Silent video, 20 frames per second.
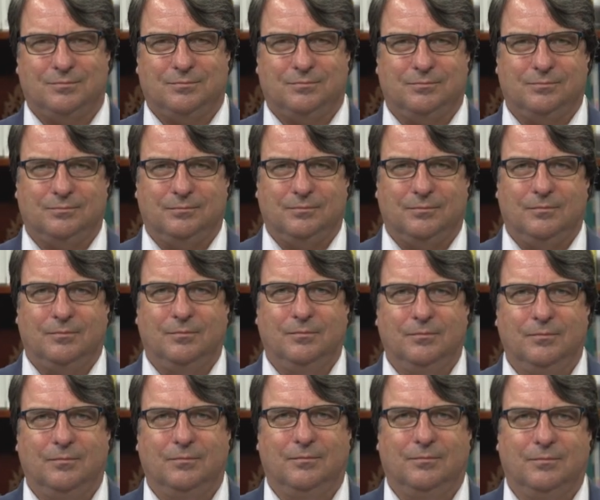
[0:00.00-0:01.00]

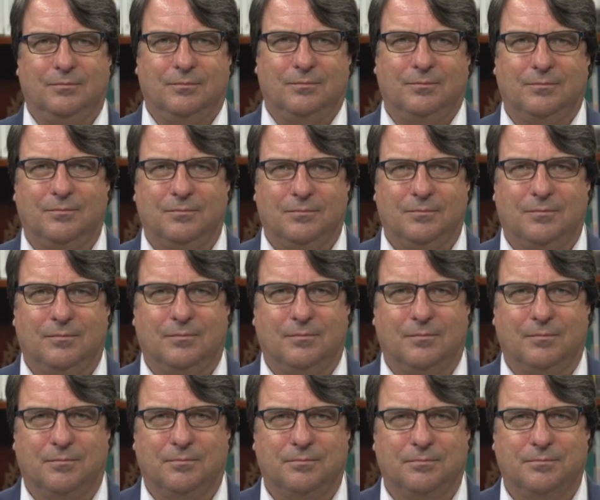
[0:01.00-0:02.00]

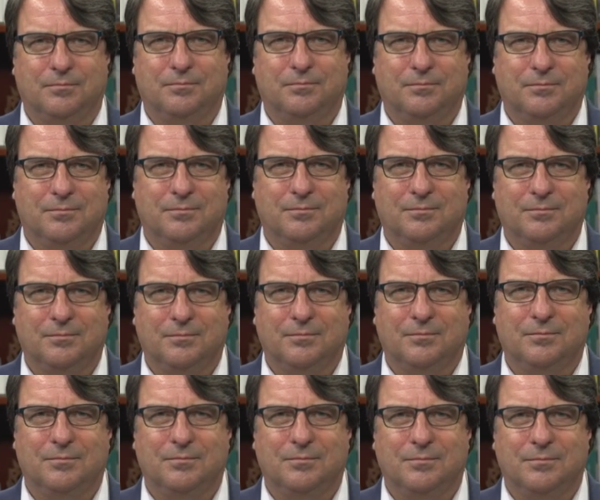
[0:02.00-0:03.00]

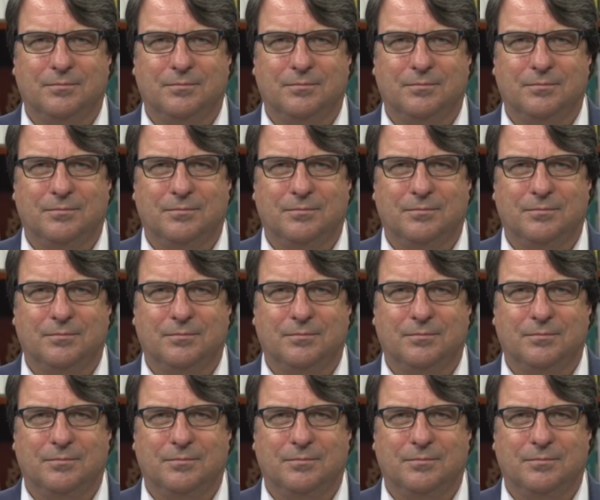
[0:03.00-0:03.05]
(silent)